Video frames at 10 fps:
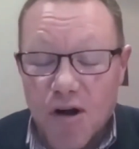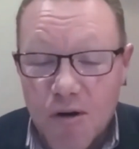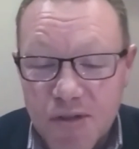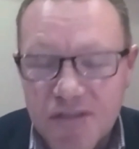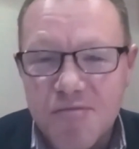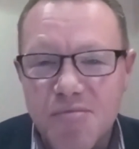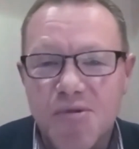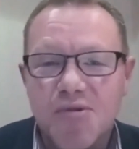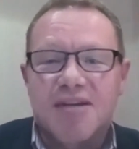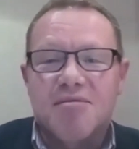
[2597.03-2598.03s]
a whole different
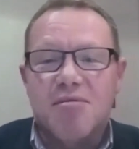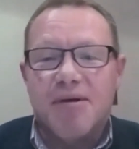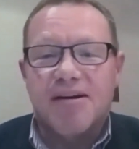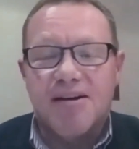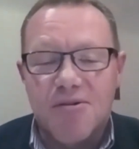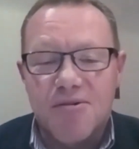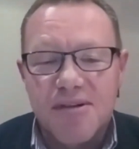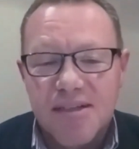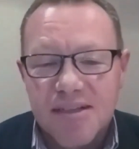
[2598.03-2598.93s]
ball game about how